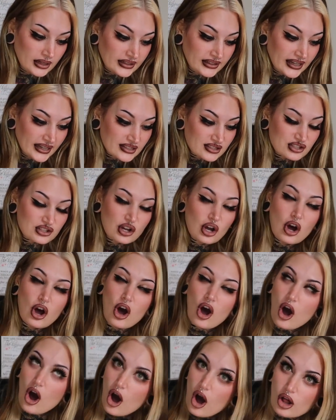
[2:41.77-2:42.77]
gets
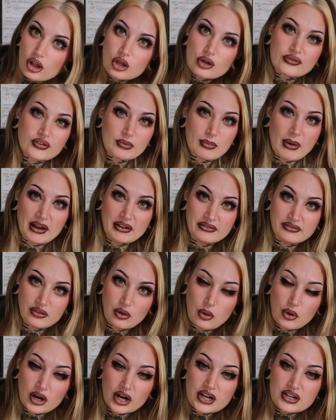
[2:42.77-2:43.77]
all over my
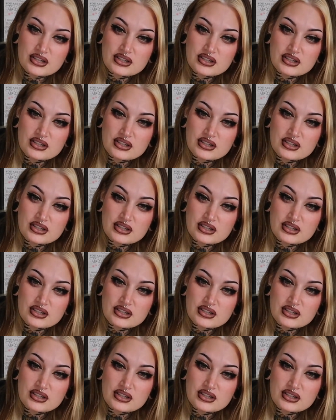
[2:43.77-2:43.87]
floor.